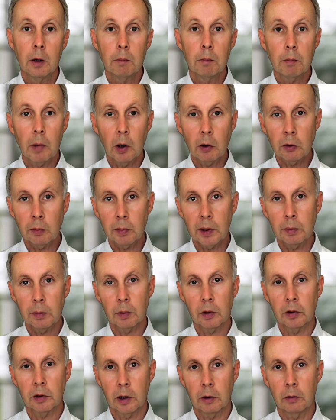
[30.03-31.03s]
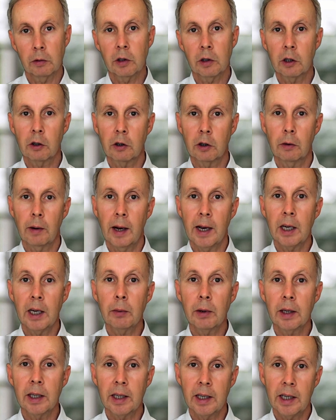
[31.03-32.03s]
Most people don't accrue
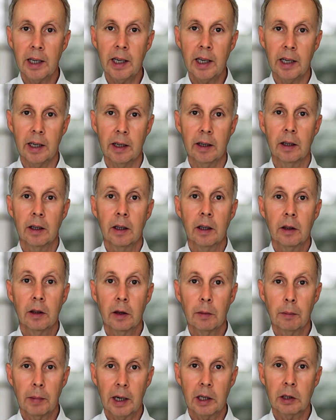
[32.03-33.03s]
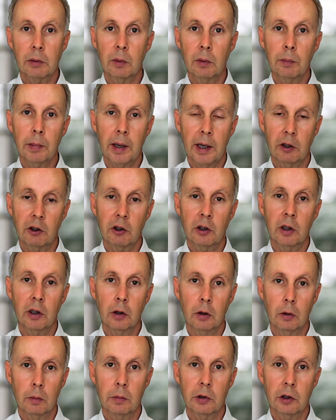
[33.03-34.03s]
anywhere near the maximum pension
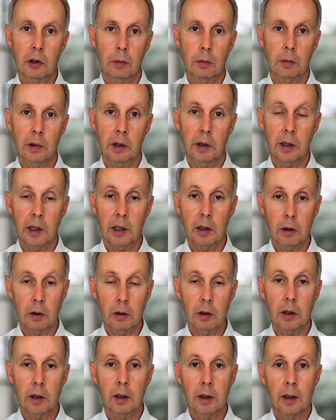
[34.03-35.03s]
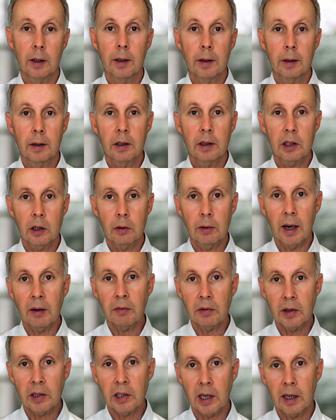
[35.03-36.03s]
and lump sum that they could, so
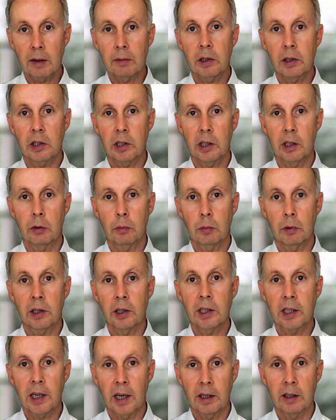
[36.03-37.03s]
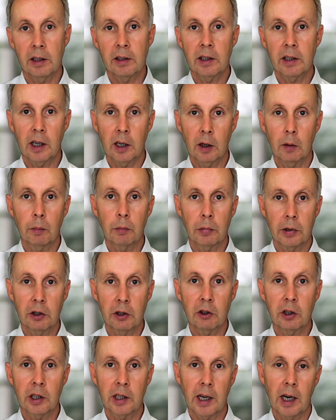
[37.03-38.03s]
FSAVCs were intended to help
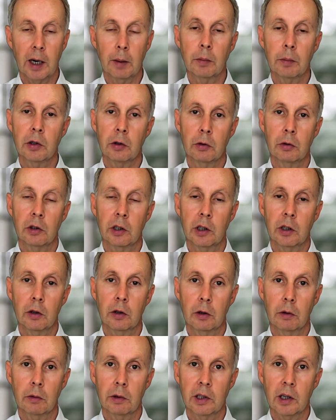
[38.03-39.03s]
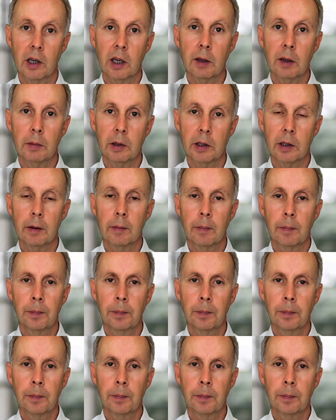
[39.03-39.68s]
bridge the gap to a secure retirement.